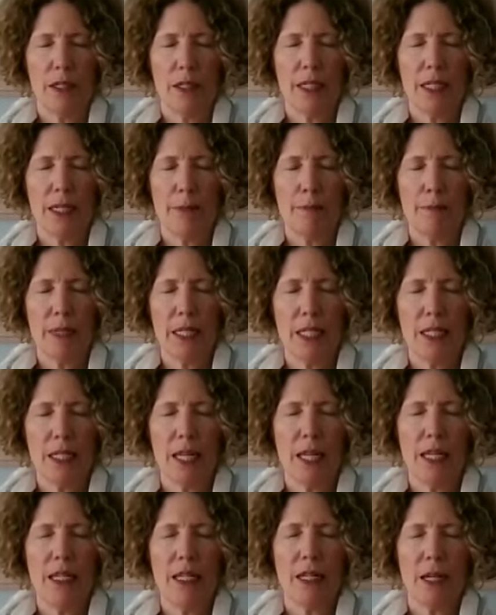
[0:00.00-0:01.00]
Yet
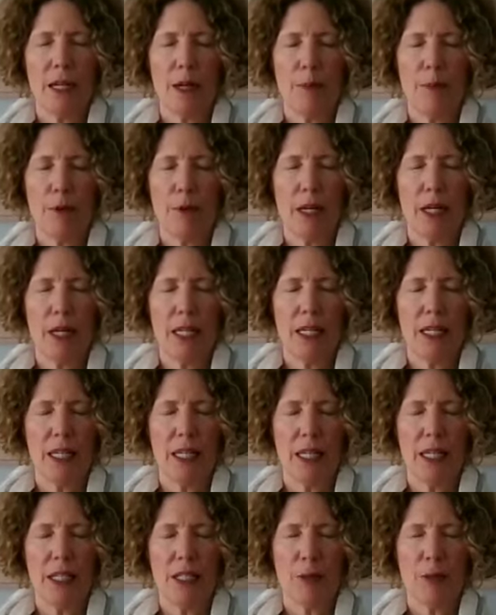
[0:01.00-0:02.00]
maintain an upright,
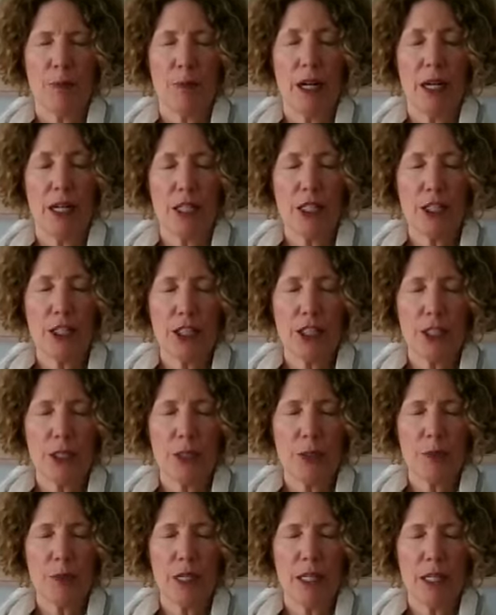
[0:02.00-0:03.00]
engaged
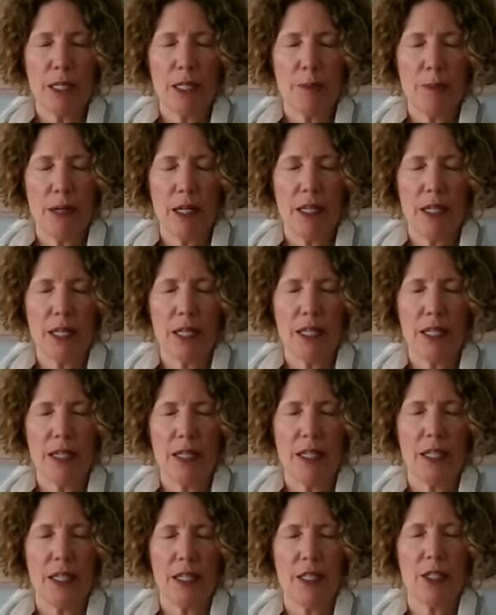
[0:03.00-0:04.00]
posture with a spine
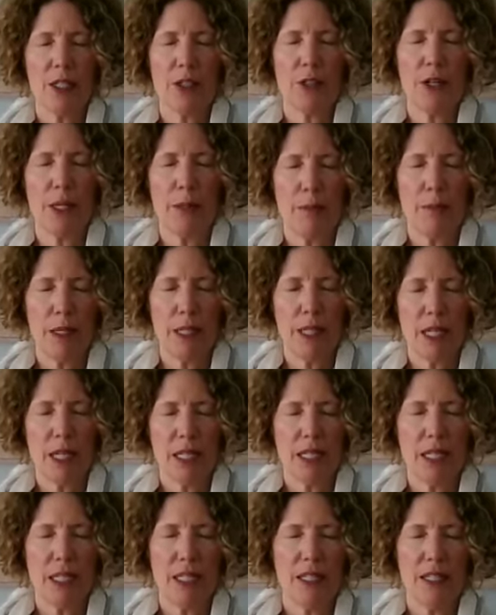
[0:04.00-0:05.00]
that is straight but
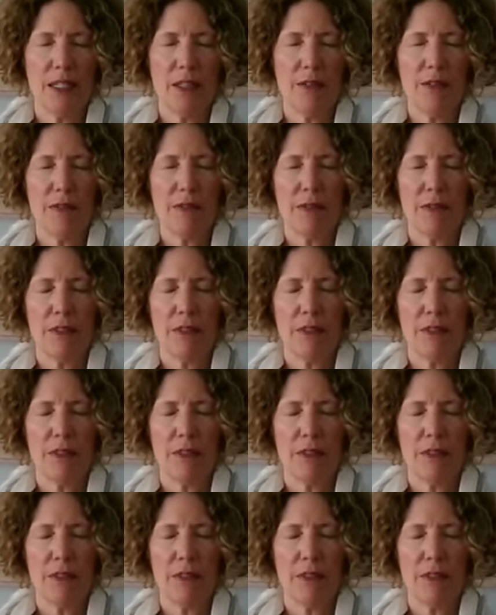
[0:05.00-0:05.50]
not stiff.